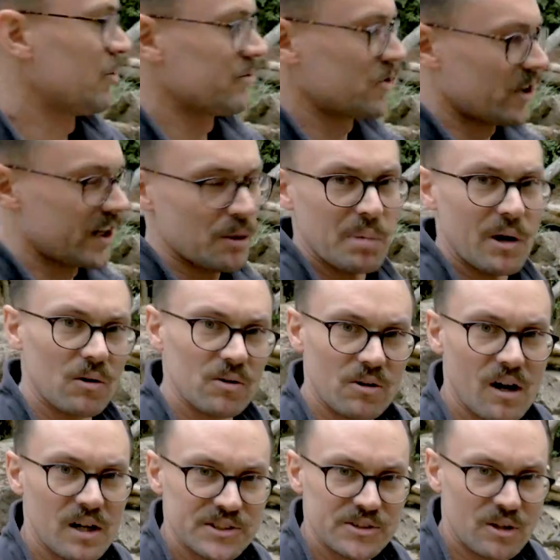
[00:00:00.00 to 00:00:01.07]
We've got our
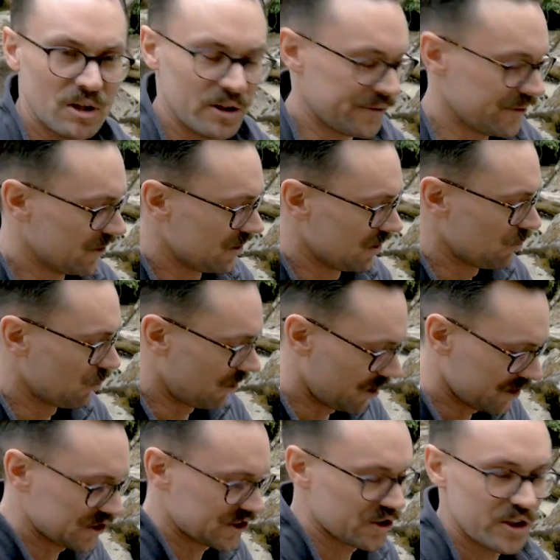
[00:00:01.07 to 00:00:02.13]
polarizer on, we're
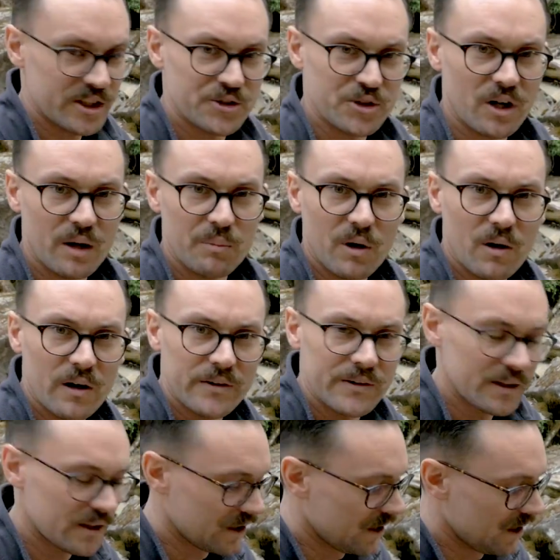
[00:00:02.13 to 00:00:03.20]
on a sturdy tripod,
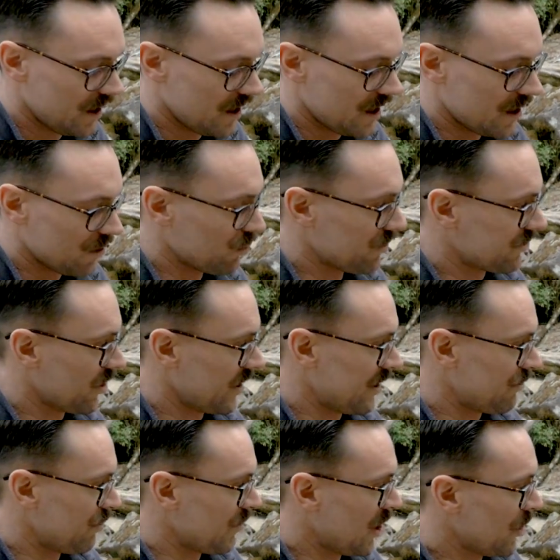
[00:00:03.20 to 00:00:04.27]
we've got
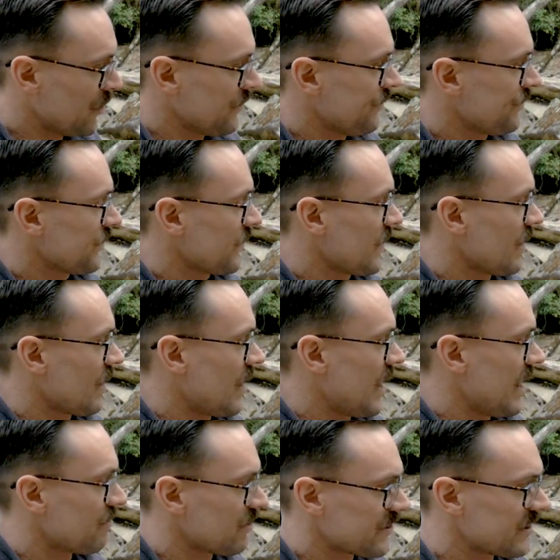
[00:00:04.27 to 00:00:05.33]
our remote,
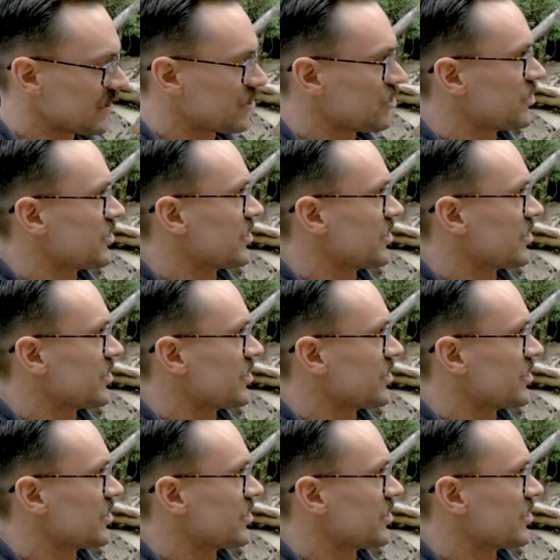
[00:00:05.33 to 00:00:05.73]
everything's good